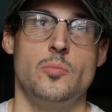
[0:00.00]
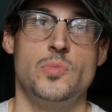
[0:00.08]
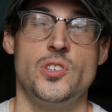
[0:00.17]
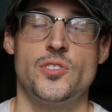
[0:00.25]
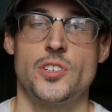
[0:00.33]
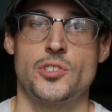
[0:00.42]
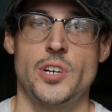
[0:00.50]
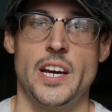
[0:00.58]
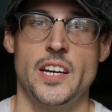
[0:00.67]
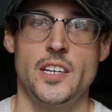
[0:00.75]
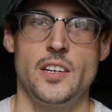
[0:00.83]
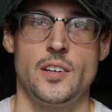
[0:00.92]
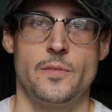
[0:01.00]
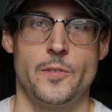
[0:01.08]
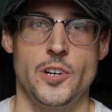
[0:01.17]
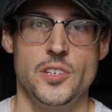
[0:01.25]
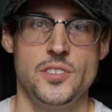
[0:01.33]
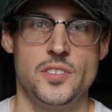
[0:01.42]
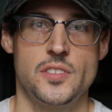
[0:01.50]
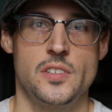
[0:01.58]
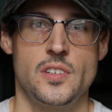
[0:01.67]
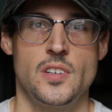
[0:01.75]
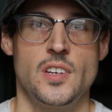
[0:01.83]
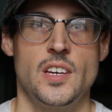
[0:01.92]
music track first,
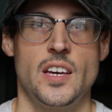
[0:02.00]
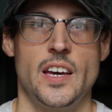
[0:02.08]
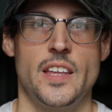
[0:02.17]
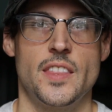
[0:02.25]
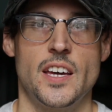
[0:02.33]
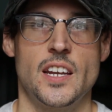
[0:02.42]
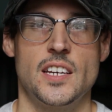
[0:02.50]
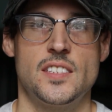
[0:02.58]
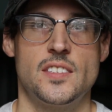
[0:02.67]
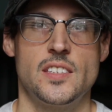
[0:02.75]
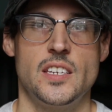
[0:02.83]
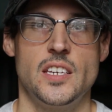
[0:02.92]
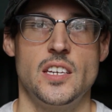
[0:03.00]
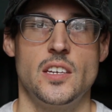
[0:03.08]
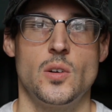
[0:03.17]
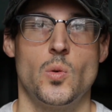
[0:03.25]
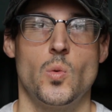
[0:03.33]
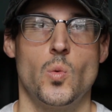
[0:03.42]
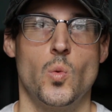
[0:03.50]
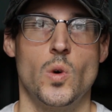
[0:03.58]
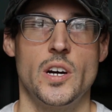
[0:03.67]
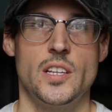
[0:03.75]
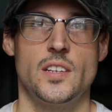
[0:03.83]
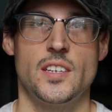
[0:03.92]
and then I see
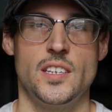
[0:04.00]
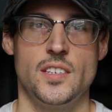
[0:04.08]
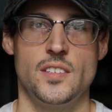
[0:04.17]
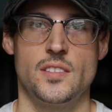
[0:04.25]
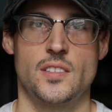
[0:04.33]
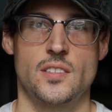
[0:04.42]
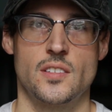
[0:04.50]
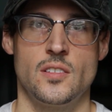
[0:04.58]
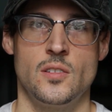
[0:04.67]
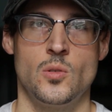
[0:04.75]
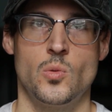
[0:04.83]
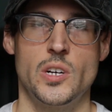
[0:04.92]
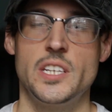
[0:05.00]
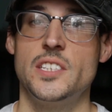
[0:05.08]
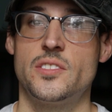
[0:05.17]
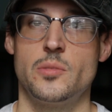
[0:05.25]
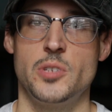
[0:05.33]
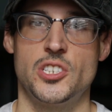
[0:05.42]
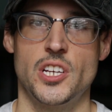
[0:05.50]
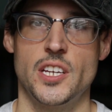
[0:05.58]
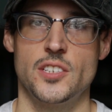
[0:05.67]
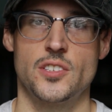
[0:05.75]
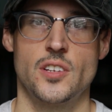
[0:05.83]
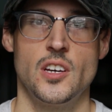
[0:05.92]
what needs to be
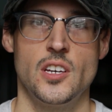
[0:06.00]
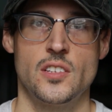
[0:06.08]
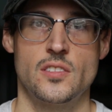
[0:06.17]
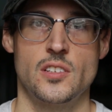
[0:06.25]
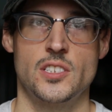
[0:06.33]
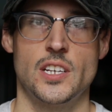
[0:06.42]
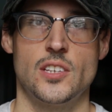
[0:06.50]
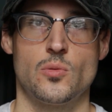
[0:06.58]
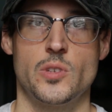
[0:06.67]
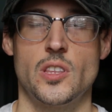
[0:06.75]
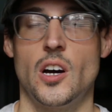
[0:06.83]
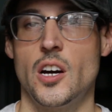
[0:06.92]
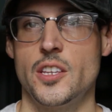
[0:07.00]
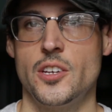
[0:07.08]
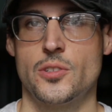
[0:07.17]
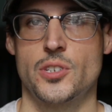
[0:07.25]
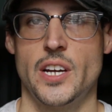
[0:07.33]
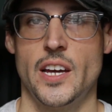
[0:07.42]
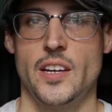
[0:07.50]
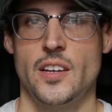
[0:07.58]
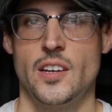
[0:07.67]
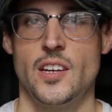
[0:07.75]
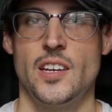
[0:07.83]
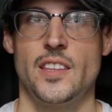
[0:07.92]
changed, such as with the audio track,
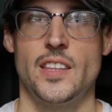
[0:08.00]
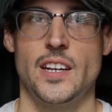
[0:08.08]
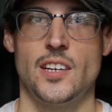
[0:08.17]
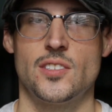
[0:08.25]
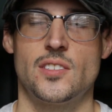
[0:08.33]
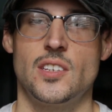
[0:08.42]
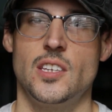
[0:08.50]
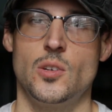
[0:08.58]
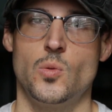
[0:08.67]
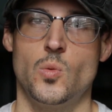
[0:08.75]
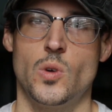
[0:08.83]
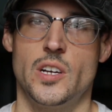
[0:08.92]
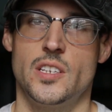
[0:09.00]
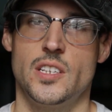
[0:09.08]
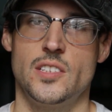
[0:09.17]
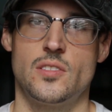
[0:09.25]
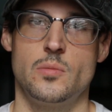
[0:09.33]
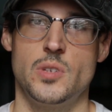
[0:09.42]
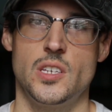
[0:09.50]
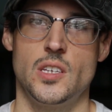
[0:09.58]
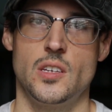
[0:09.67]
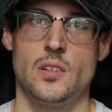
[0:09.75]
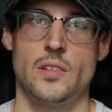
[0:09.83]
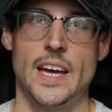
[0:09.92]
and then I'll see what needs to
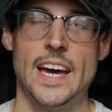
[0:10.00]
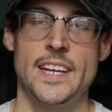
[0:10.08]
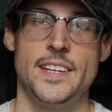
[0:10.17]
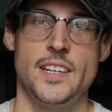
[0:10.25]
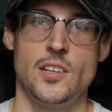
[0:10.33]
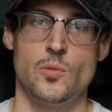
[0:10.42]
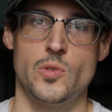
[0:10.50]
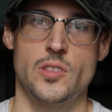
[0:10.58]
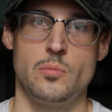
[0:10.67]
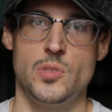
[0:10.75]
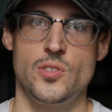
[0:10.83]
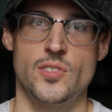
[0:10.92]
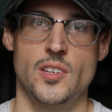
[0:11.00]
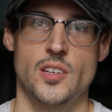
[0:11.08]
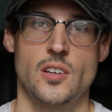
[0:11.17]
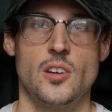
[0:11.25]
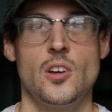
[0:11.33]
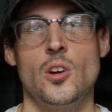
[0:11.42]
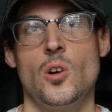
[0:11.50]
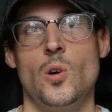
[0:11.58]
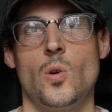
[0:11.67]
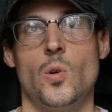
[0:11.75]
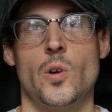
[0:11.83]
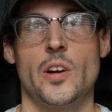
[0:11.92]
be added in with the music.
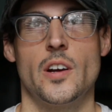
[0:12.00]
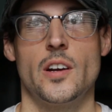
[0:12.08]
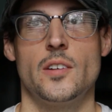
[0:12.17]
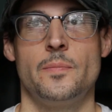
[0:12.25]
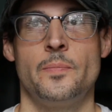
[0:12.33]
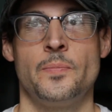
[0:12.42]
Or